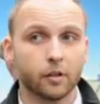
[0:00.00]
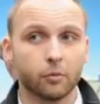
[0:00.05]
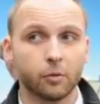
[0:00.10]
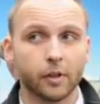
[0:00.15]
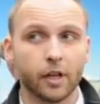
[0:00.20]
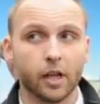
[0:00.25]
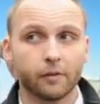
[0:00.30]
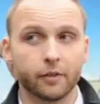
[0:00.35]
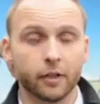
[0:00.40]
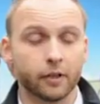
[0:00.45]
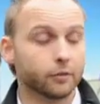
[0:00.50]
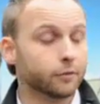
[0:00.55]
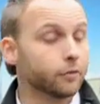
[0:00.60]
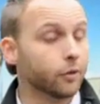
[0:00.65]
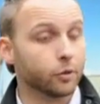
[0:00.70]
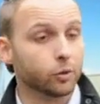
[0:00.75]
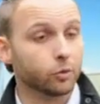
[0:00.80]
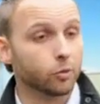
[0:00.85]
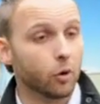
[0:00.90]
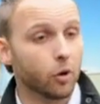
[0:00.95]
We're having
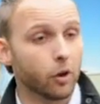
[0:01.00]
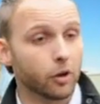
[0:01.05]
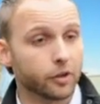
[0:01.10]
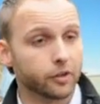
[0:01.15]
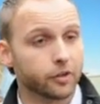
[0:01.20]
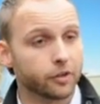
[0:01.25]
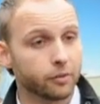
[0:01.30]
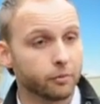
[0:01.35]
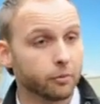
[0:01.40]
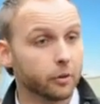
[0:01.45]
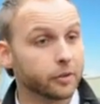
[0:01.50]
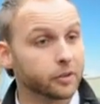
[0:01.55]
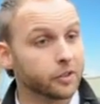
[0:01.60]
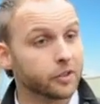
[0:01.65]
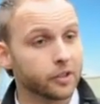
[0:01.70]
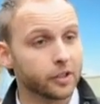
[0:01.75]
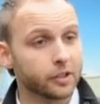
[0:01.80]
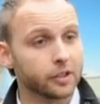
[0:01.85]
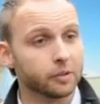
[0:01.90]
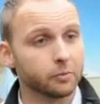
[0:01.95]
photo walks throughout
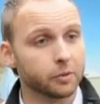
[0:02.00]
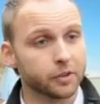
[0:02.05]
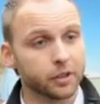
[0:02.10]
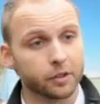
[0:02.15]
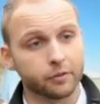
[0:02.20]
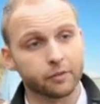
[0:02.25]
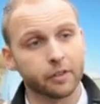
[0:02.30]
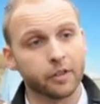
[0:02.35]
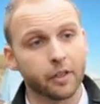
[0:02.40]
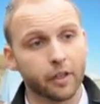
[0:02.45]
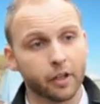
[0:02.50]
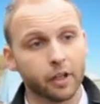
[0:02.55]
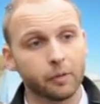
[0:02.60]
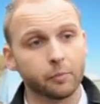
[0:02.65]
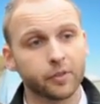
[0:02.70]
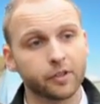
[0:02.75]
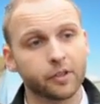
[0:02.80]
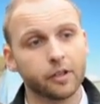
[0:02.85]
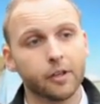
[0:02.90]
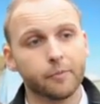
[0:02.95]
the city with different
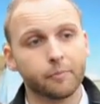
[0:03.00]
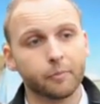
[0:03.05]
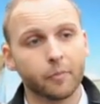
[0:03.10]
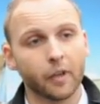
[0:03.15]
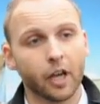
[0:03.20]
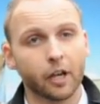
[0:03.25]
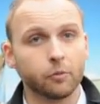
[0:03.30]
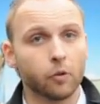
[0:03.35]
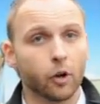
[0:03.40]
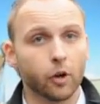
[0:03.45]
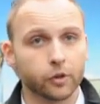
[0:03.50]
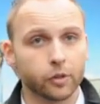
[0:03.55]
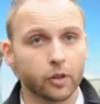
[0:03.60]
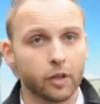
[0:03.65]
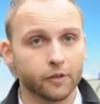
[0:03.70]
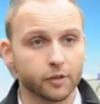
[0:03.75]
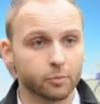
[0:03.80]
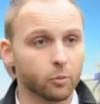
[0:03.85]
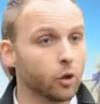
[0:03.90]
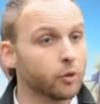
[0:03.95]
themes, and we
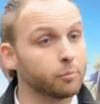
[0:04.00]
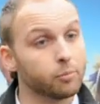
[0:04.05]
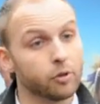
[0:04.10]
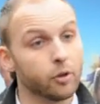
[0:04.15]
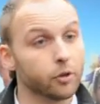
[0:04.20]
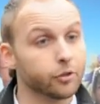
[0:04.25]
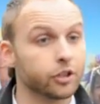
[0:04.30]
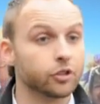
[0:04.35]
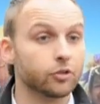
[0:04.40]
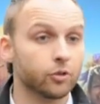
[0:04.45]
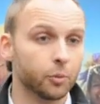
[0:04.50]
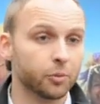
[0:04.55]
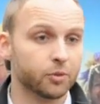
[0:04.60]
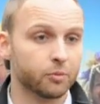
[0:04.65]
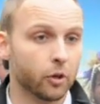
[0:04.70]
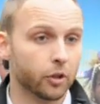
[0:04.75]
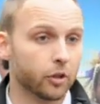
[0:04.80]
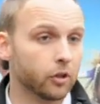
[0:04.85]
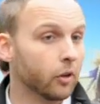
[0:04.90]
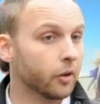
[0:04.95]
also have small project
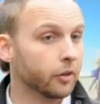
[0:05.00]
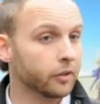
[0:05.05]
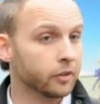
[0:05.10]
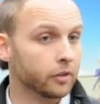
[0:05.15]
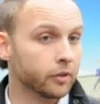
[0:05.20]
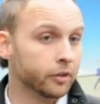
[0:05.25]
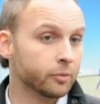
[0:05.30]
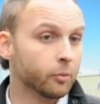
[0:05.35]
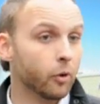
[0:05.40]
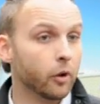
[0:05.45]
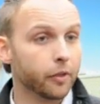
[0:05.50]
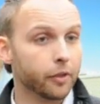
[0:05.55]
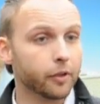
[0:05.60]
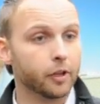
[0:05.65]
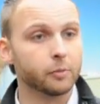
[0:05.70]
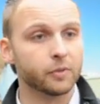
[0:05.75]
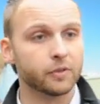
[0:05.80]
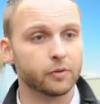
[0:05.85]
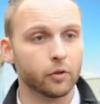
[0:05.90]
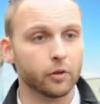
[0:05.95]
groups working on small
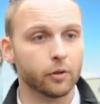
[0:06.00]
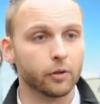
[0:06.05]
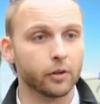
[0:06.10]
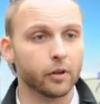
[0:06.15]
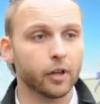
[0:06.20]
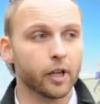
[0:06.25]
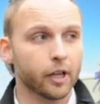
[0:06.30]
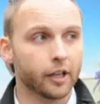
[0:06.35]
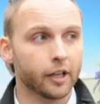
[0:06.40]
themes for